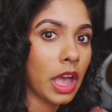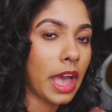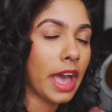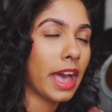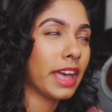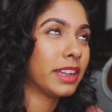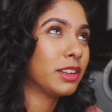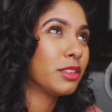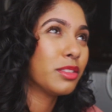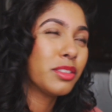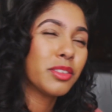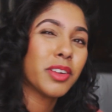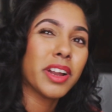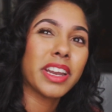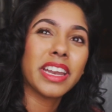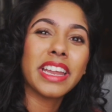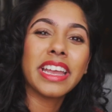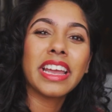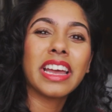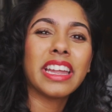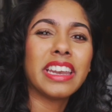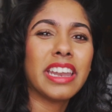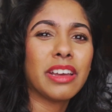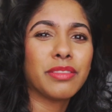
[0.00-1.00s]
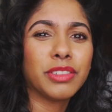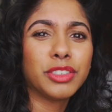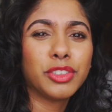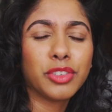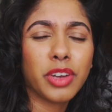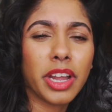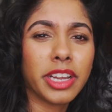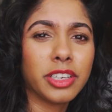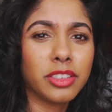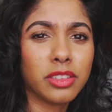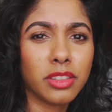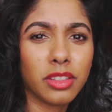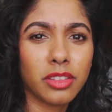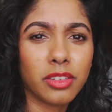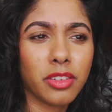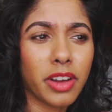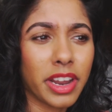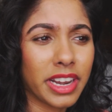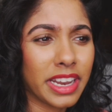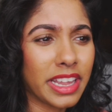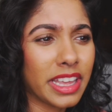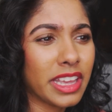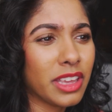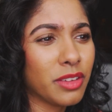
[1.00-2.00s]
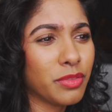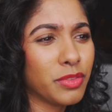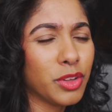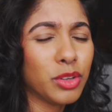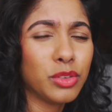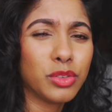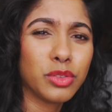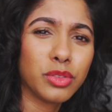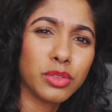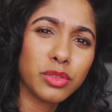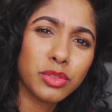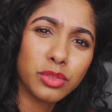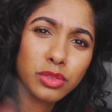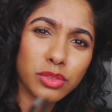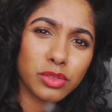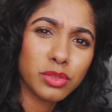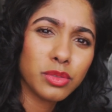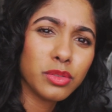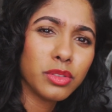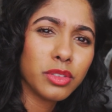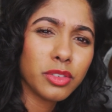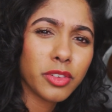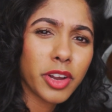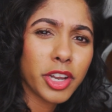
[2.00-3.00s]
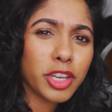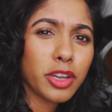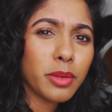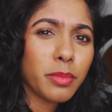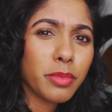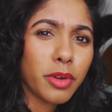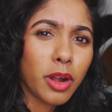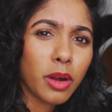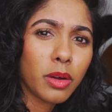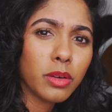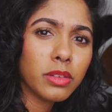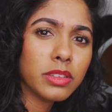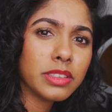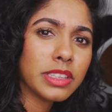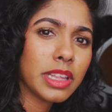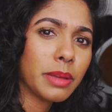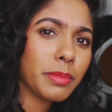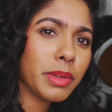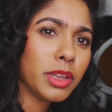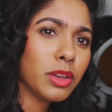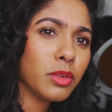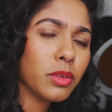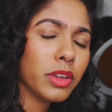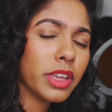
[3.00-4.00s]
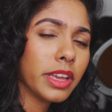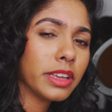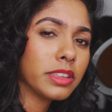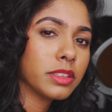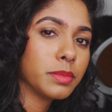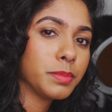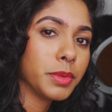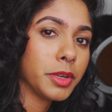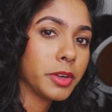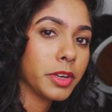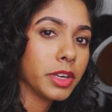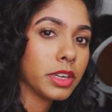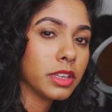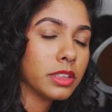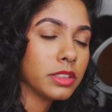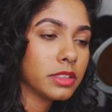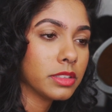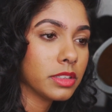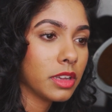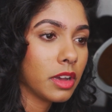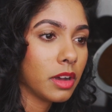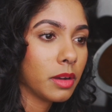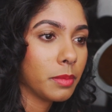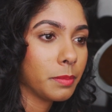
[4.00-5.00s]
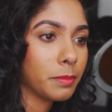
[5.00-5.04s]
And threading, I never tried threading. If you do thread your brows, let me know your experience.